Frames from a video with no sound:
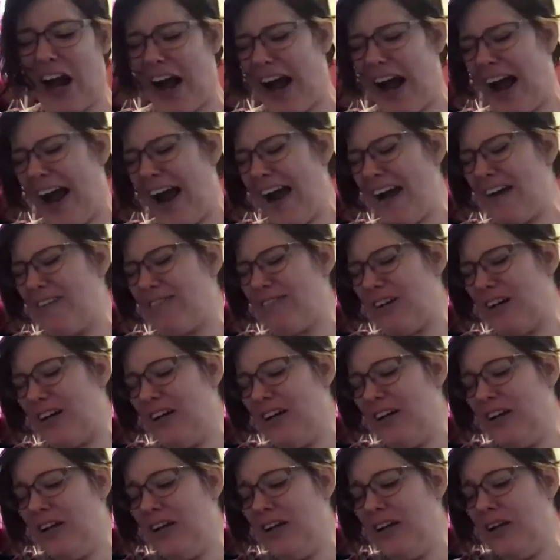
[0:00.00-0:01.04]
I
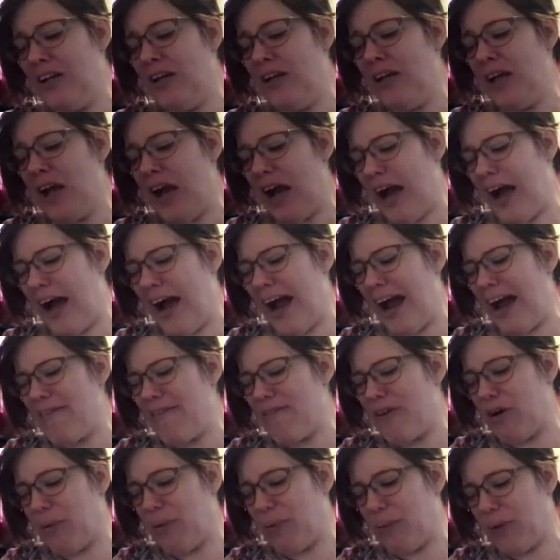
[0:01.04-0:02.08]
have
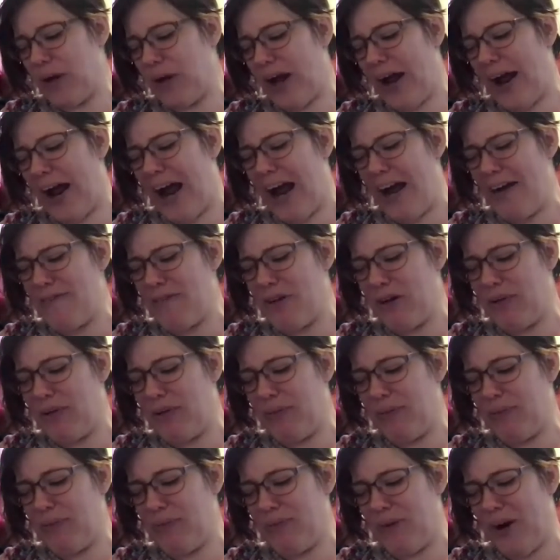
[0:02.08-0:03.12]
a.
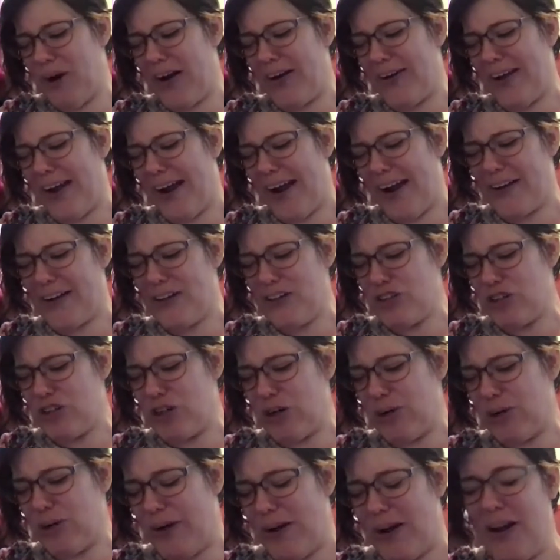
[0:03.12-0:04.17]
My dad
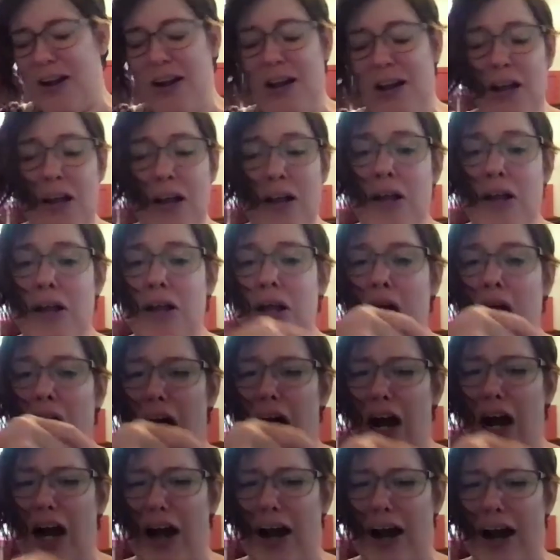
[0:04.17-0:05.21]
drew a
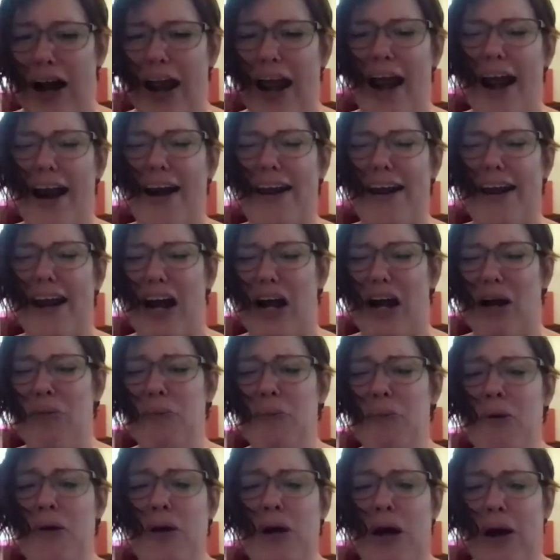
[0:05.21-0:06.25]

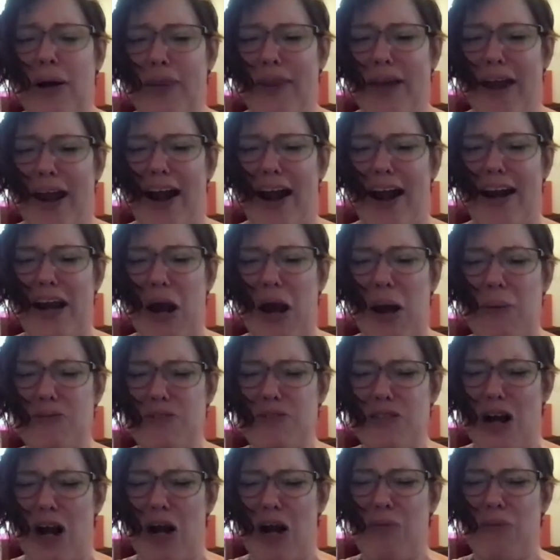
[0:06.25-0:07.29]
handicap
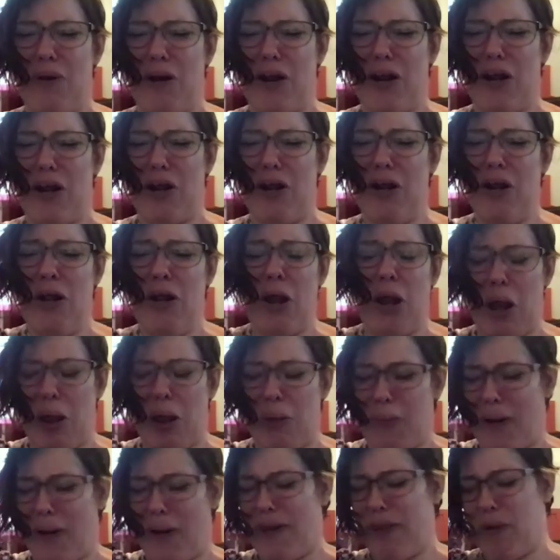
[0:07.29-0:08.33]
sign, but he
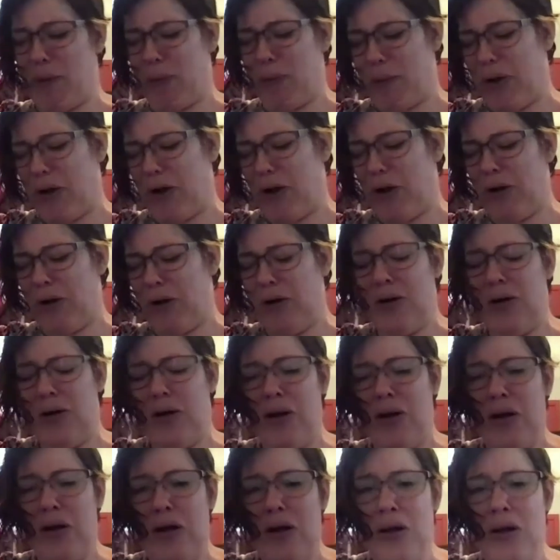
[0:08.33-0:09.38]
made the will.
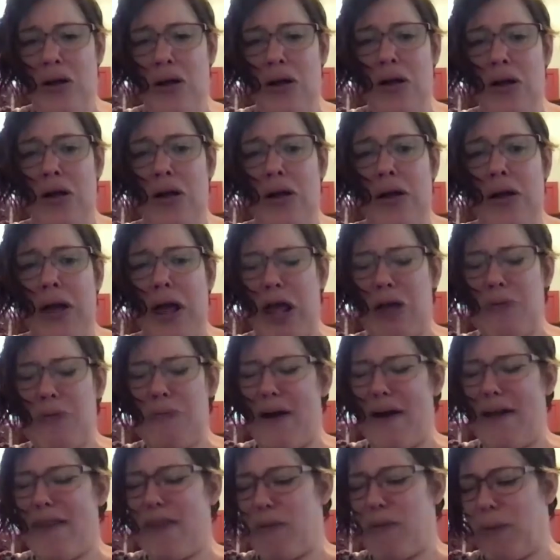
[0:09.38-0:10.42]
He
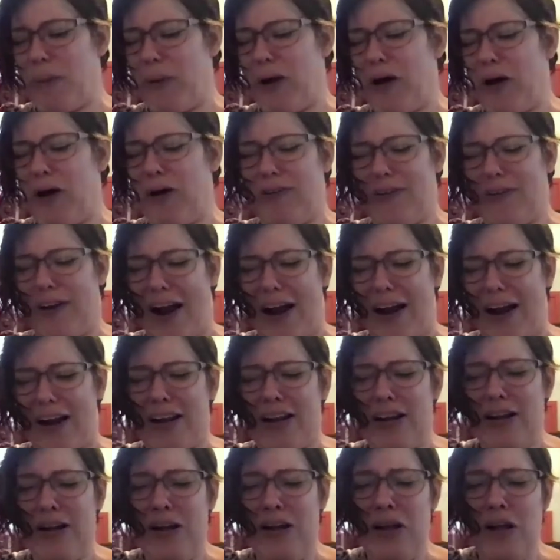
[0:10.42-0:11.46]
made the will
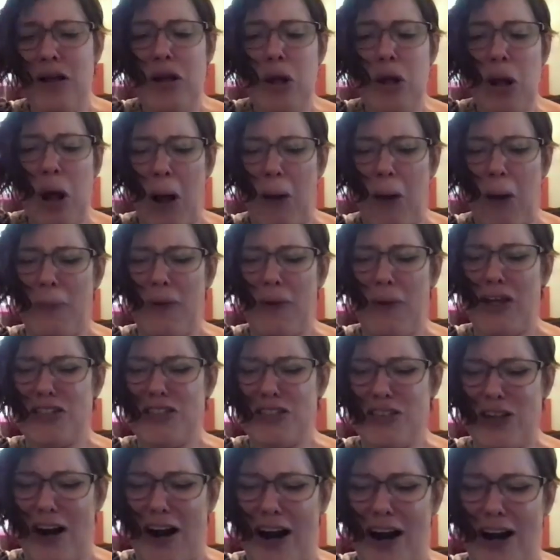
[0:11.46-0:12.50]
like a peace
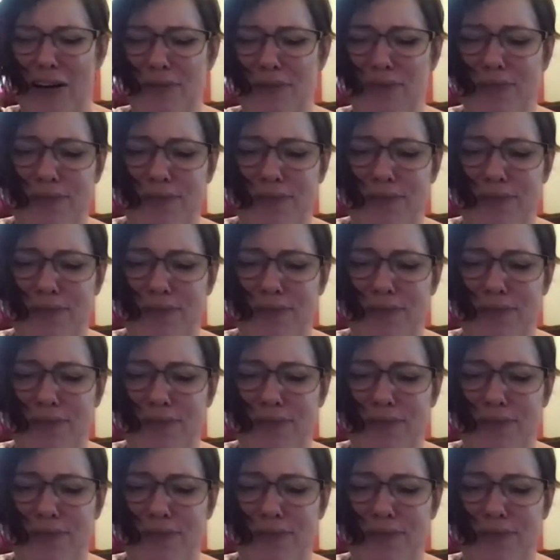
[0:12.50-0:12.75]
sign.